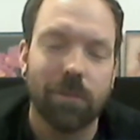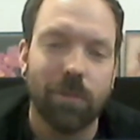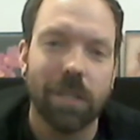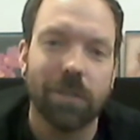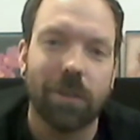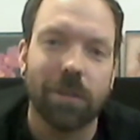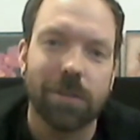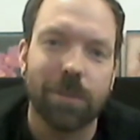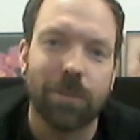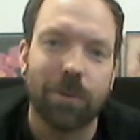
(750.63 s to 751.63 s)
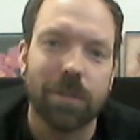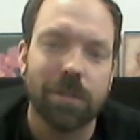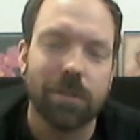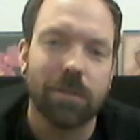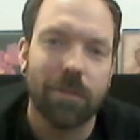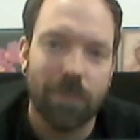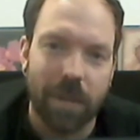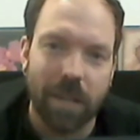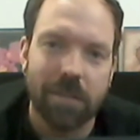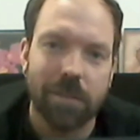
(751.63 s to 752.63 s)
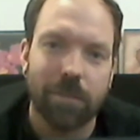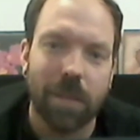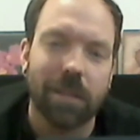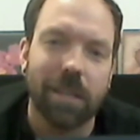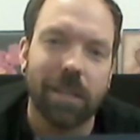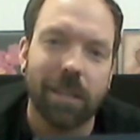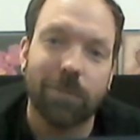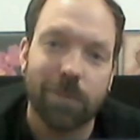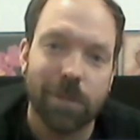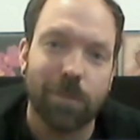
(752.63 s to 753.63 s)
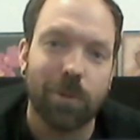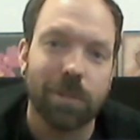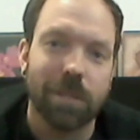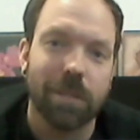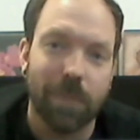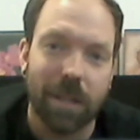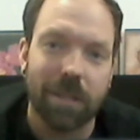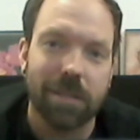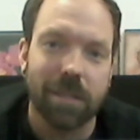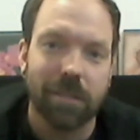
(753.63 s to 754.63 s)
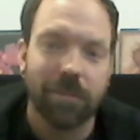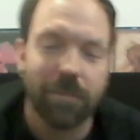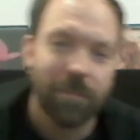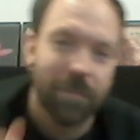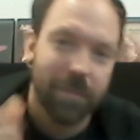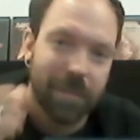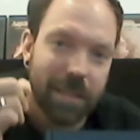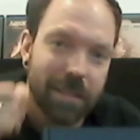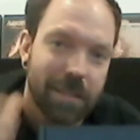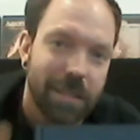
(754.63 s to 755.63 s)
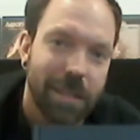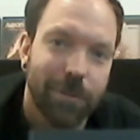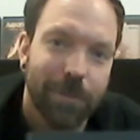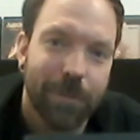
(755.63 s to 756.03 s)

We need all your support. So thanks, Metal DNA, for supporting the metal scene. See you.